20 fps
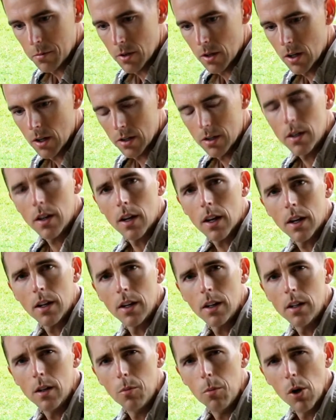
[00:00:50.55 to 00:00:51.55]
I think I
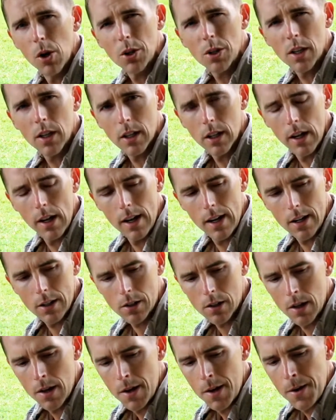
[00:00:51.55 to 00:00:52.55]
did the brisket
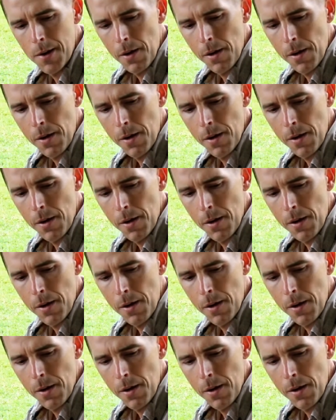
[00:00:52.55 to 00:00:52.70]
last.